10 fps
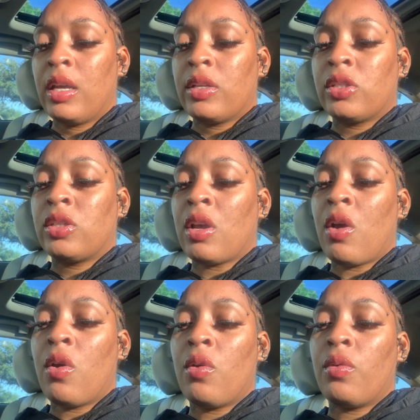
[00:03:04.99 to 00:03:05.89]

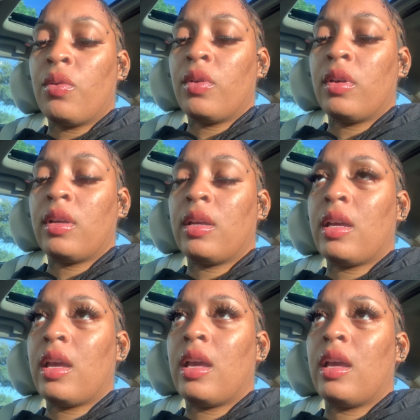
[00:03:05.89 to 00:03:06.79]
So
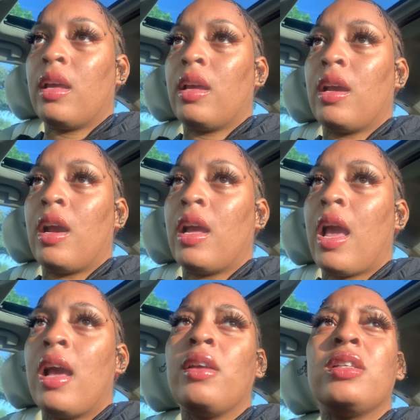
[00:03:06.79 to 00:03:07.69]

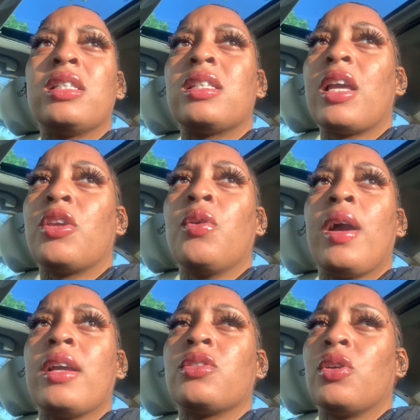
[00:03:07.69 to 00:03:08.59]
it's like you
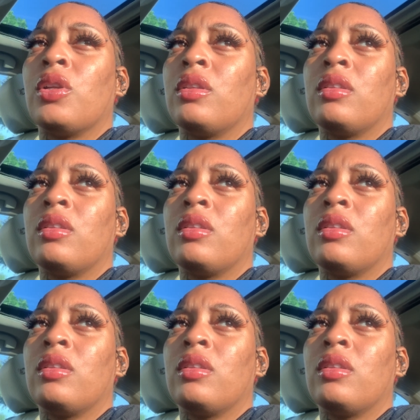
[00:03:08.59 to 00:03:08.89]
guys are